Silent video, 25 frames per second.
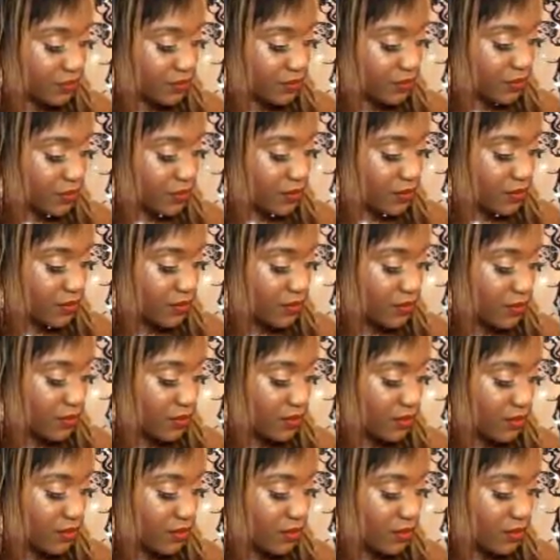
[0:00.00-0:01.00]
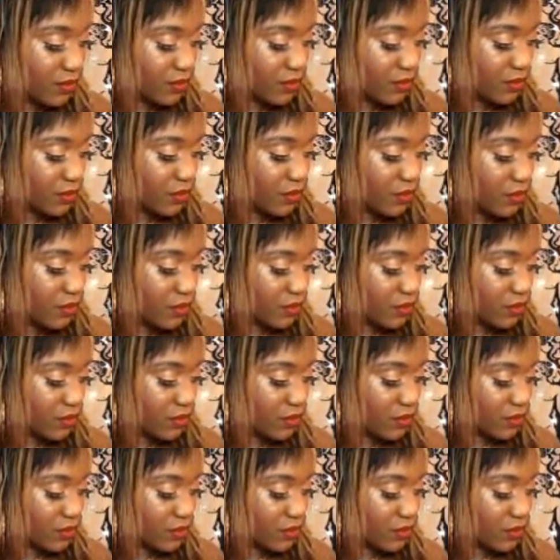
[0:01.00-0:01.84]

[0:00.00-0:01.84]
[no speech]